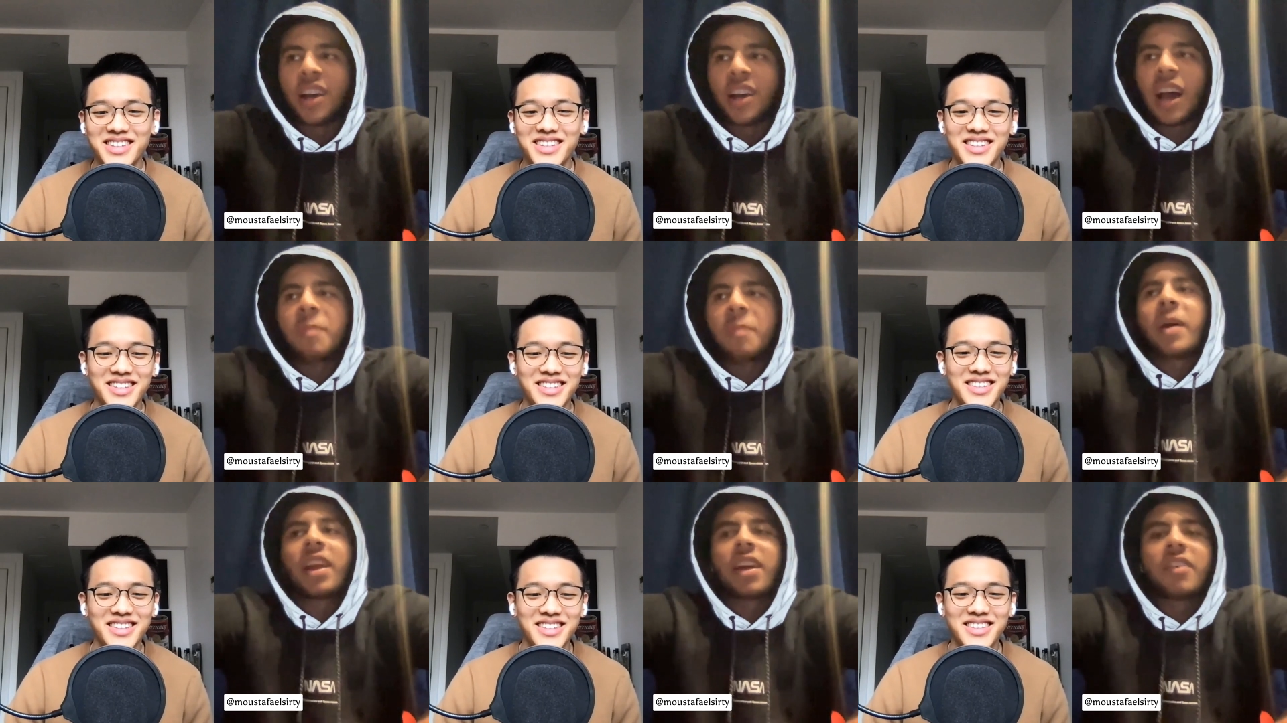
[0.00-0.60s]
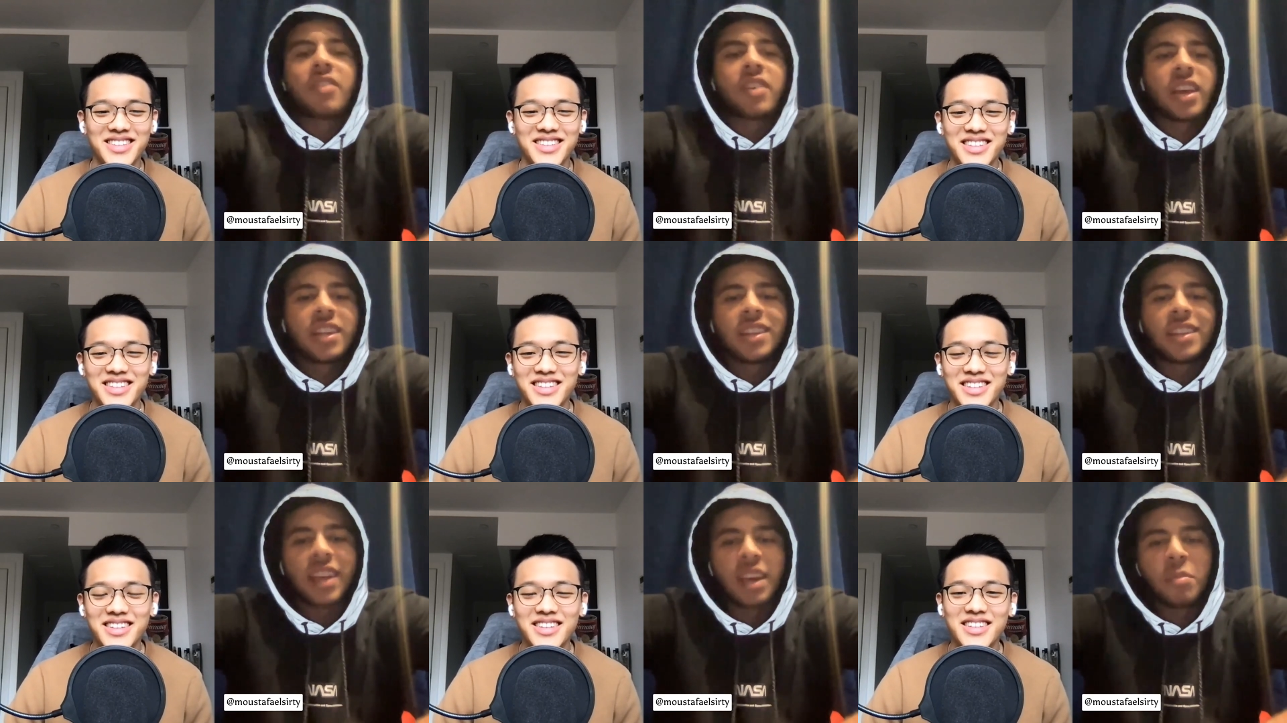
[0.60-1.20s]
Speaker 1: but I plan every
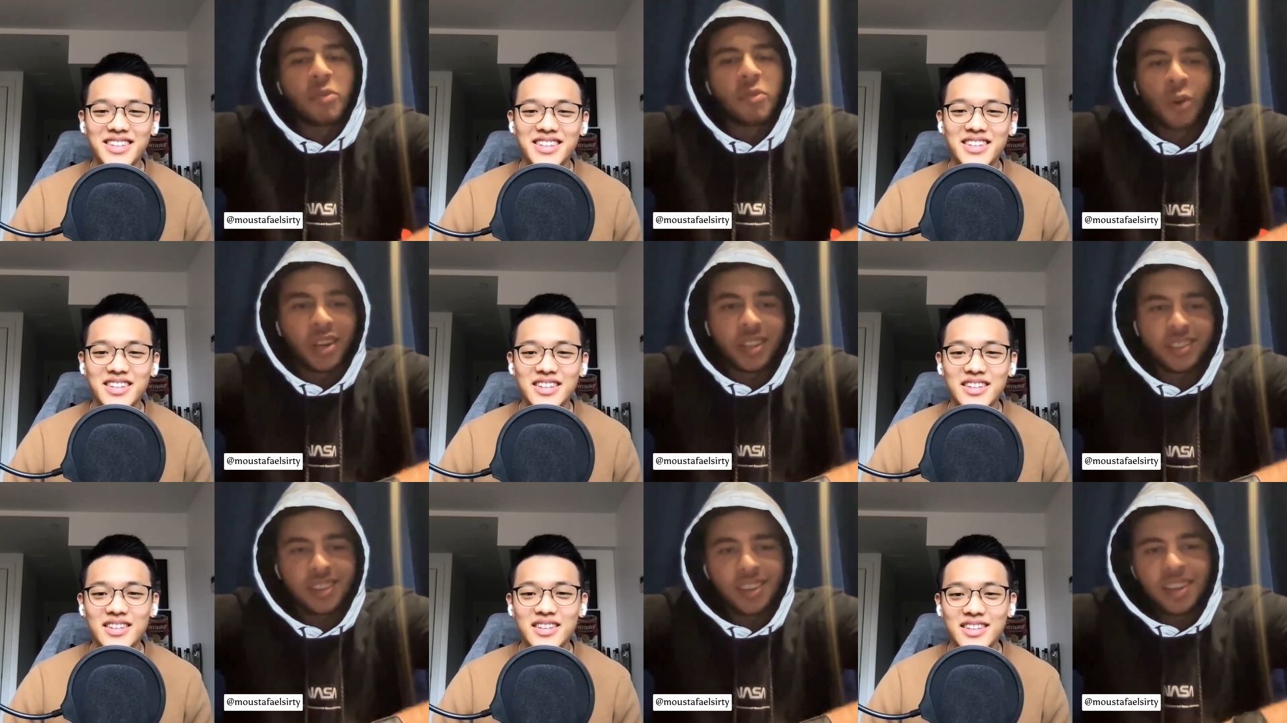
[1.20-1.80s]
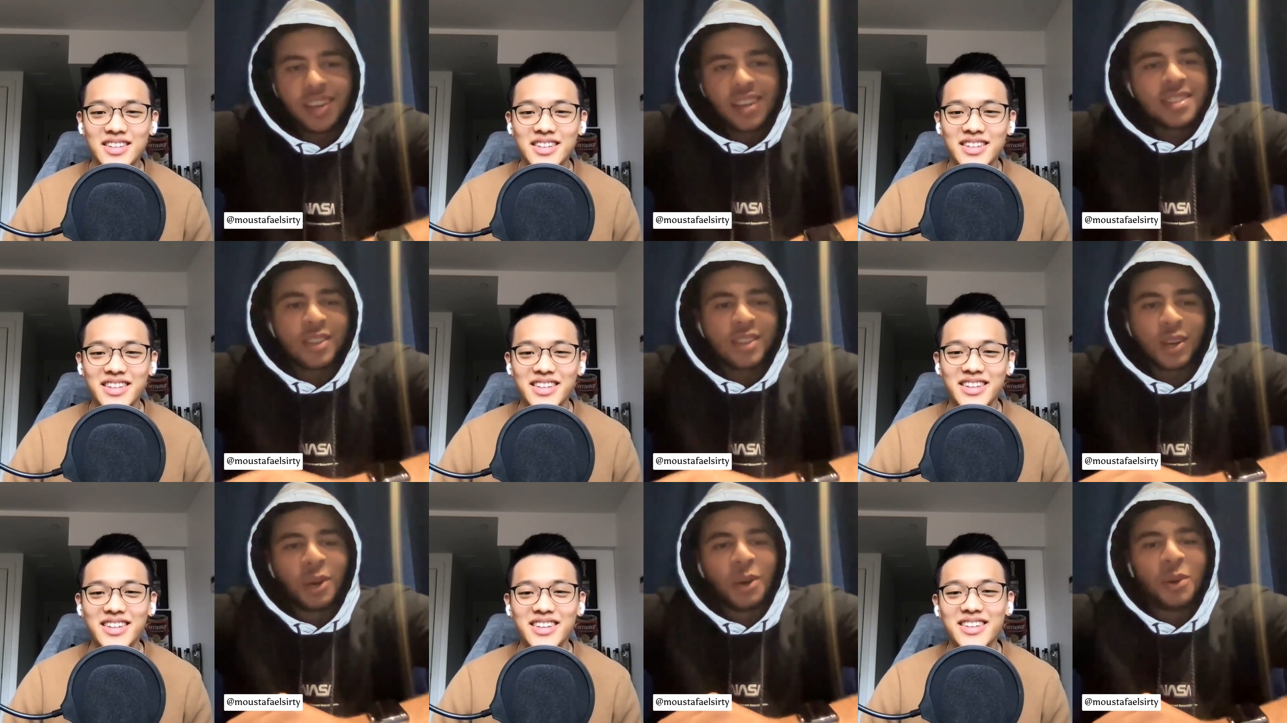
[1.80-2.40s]
day the day before it. Yeah.
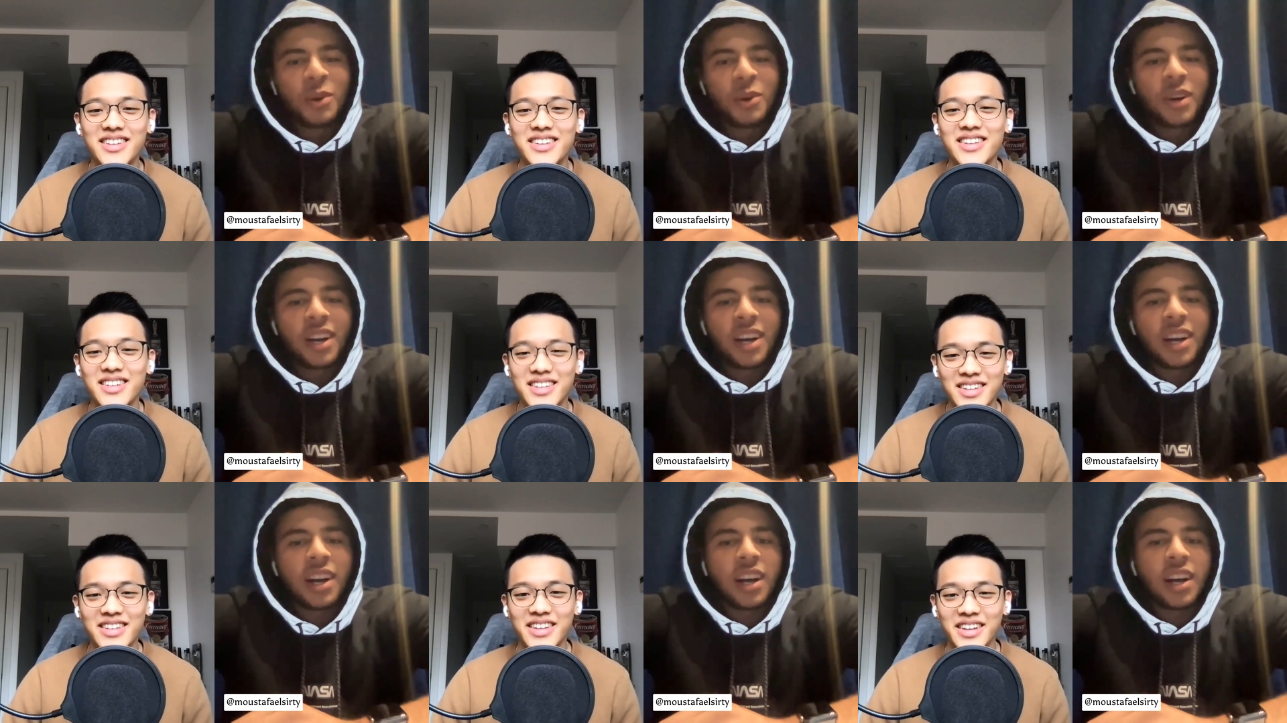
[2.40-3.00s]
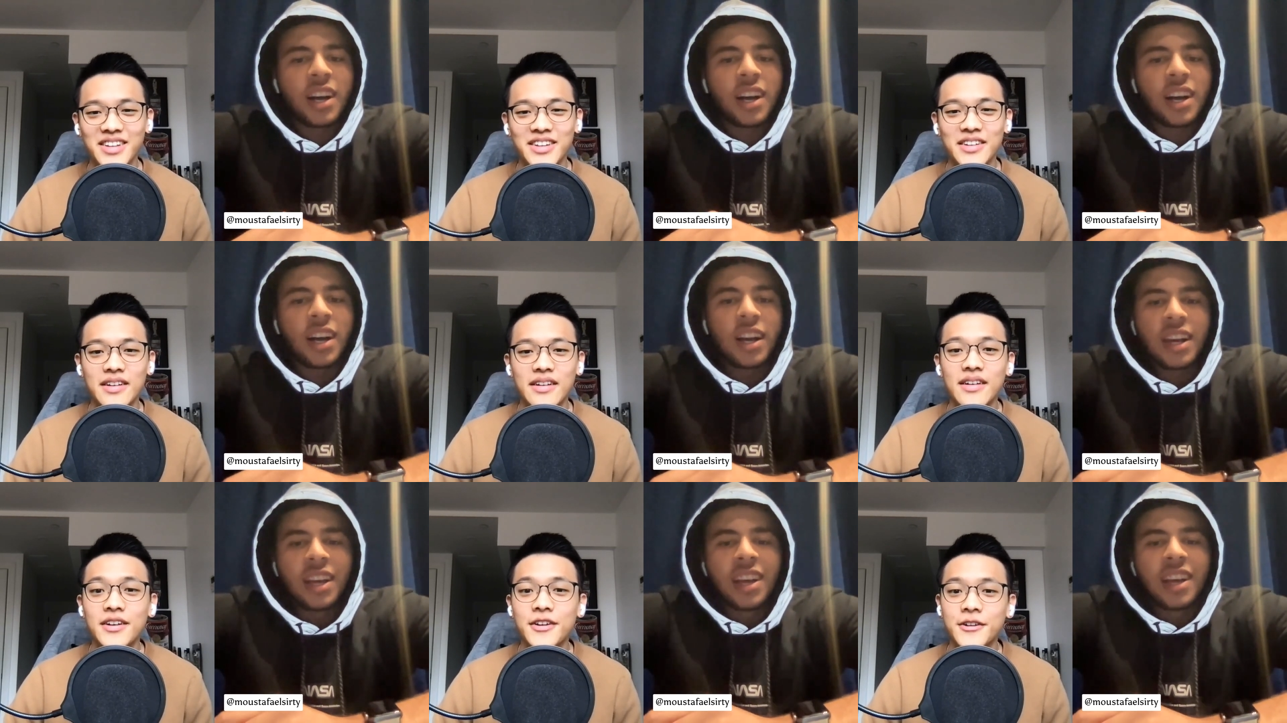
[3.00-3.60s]
So uh, yeah.
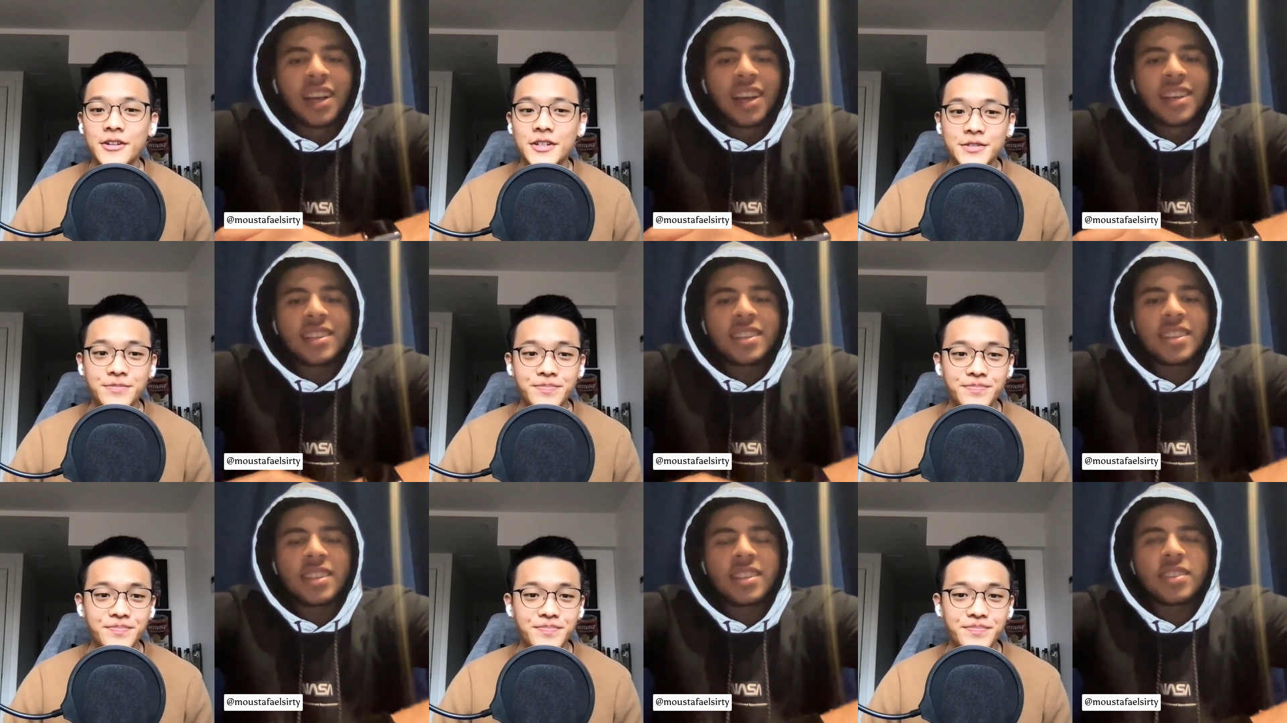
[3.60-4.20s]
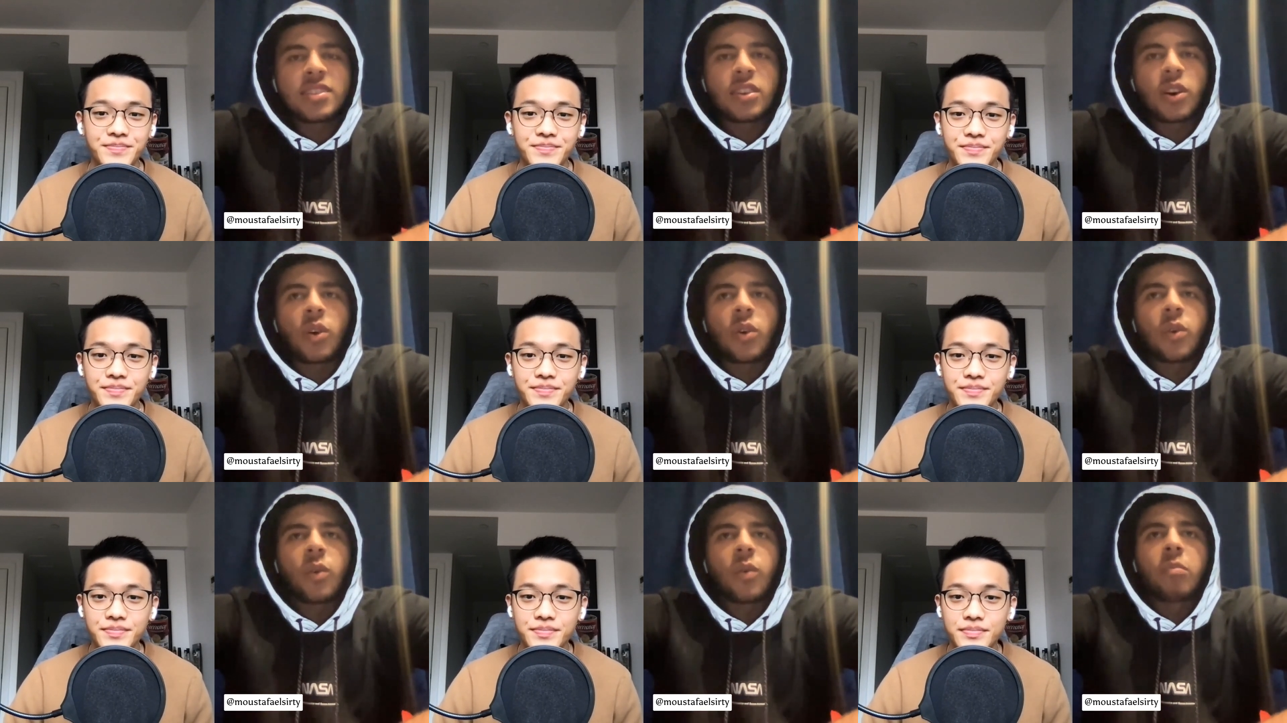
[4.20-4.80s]

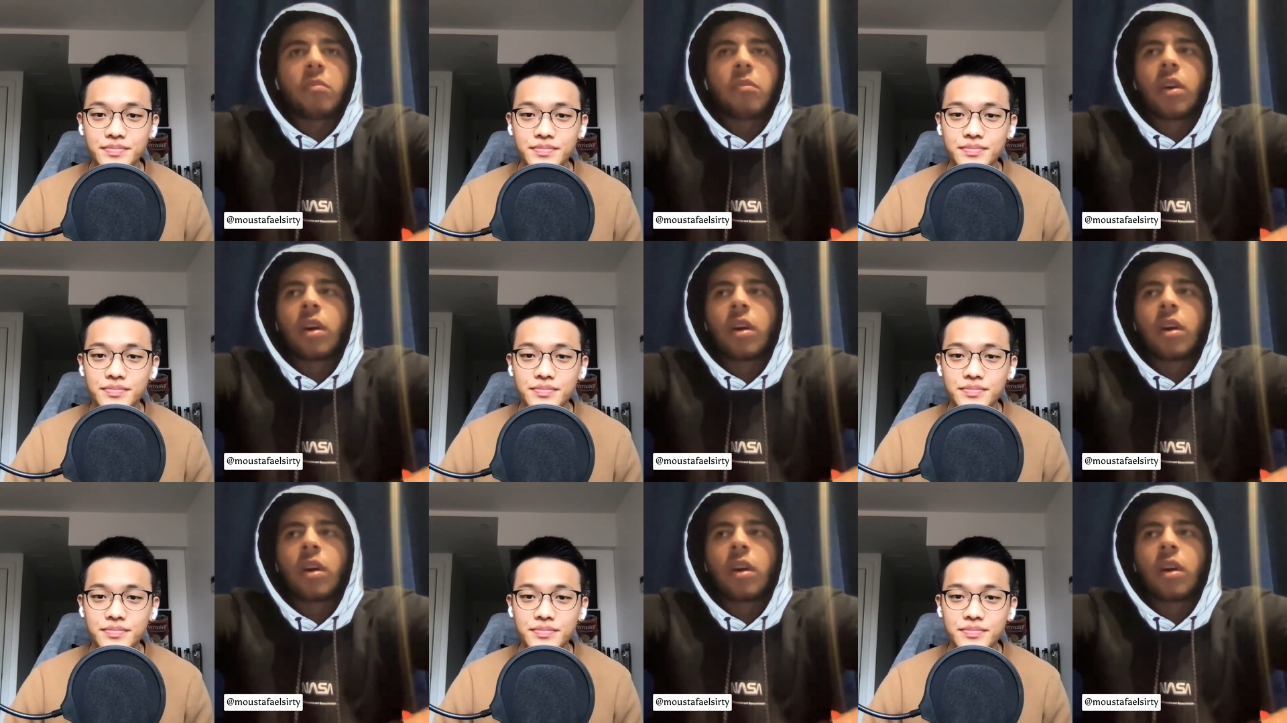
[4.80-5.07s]
so